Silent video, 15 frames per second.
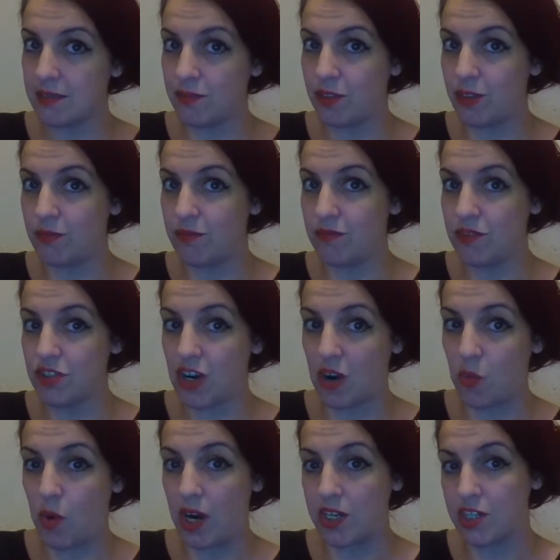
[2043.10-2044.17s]
if you start
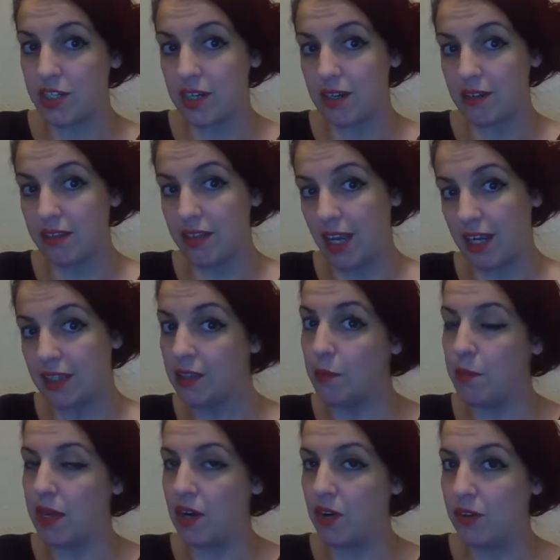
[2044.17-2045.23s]
watching it like in the
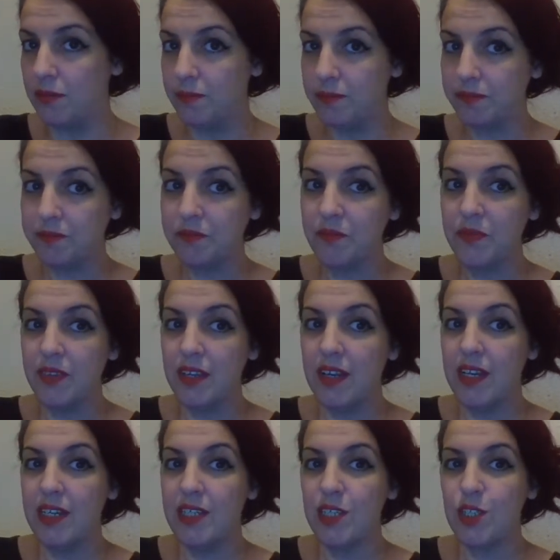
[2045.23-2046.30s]
middle.
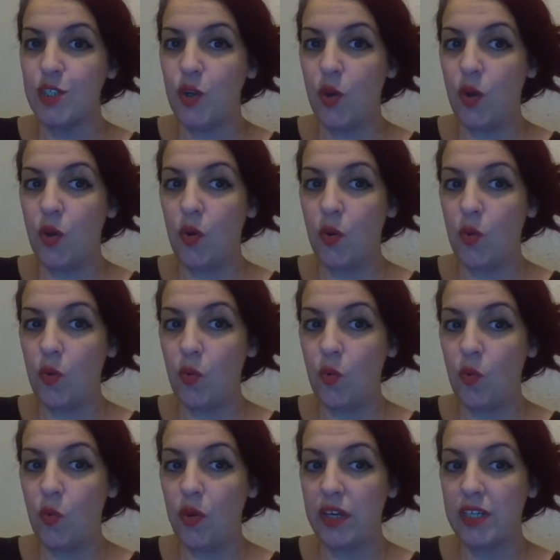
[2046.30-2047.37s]

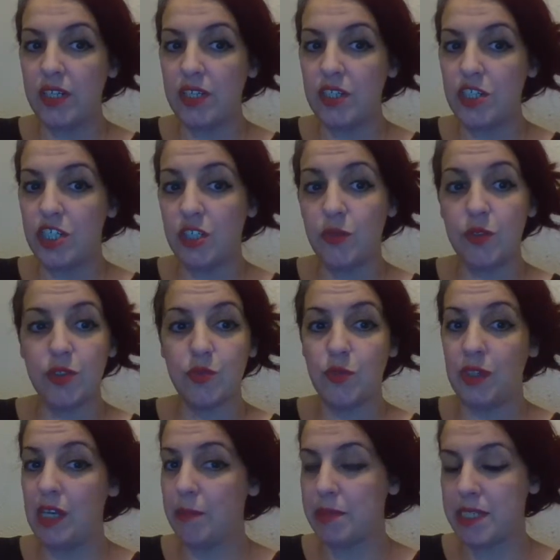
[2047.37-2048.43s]
So she was
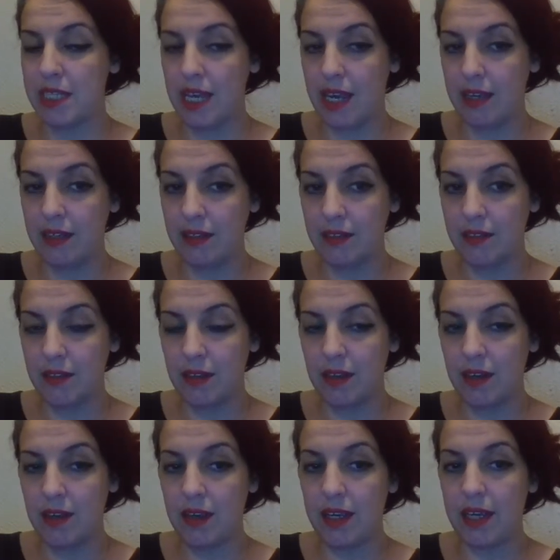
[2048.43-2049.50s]
really upset,
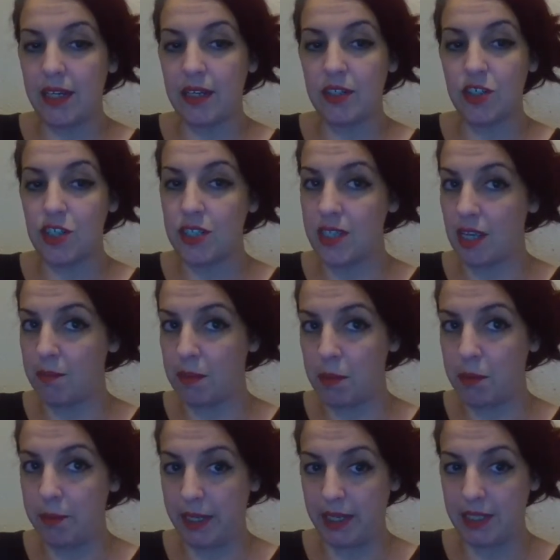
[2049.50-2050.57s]
and she said in
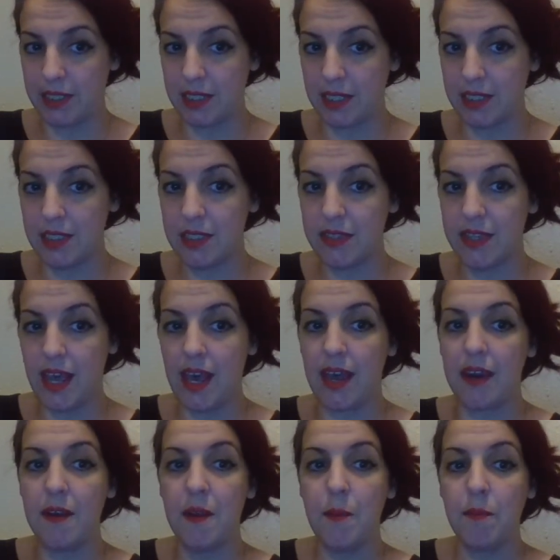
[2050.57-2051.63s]
People magazines
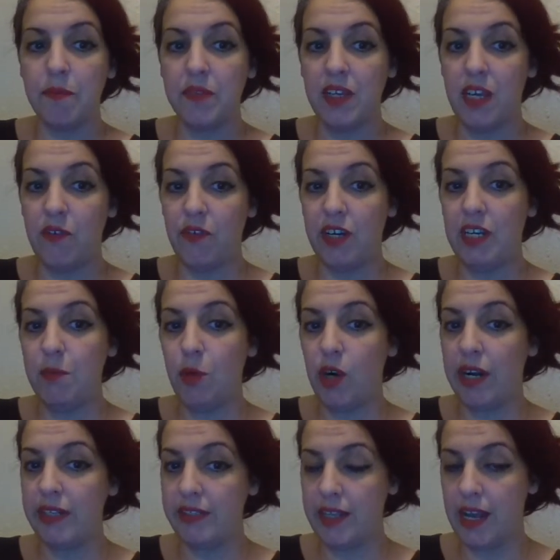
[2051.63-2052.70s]
that if any more
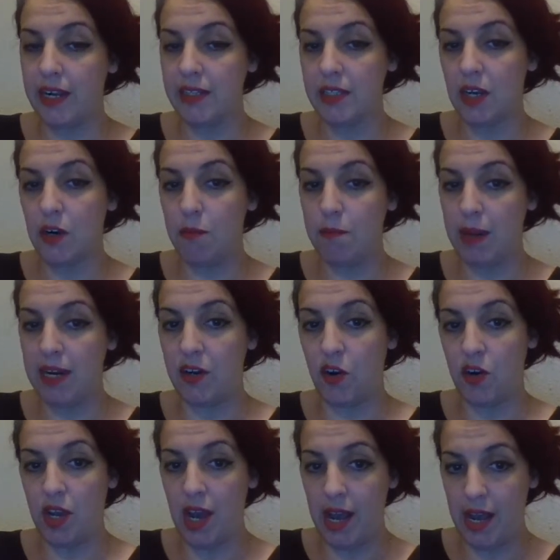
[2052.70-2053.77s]
attacks are made
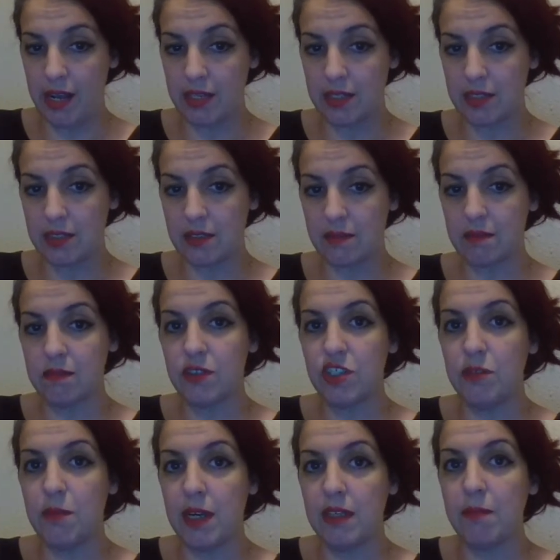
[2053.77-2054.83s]
on us,
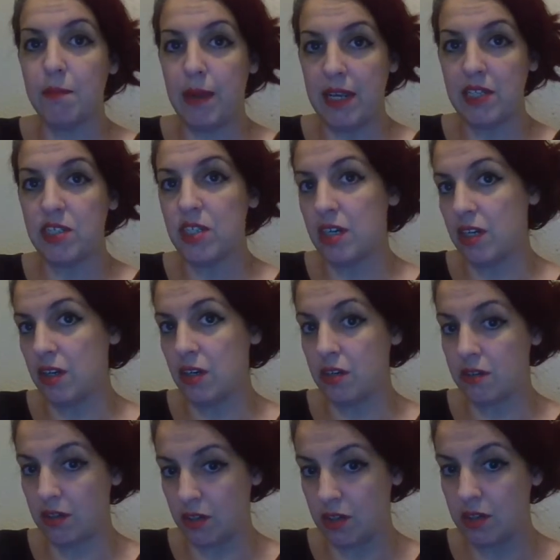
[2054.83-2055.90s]
she mentioned
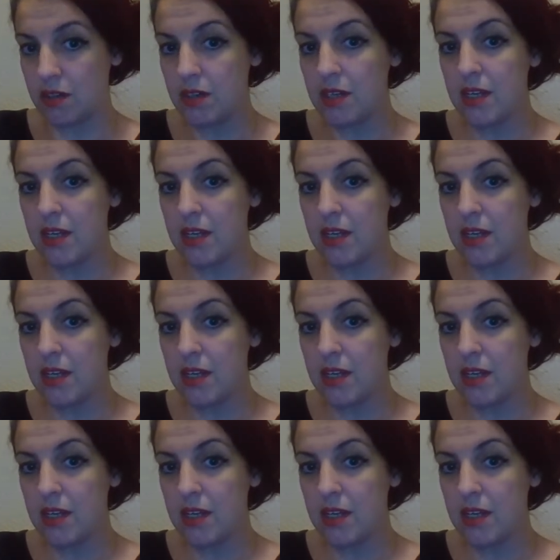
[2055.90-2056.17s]
her,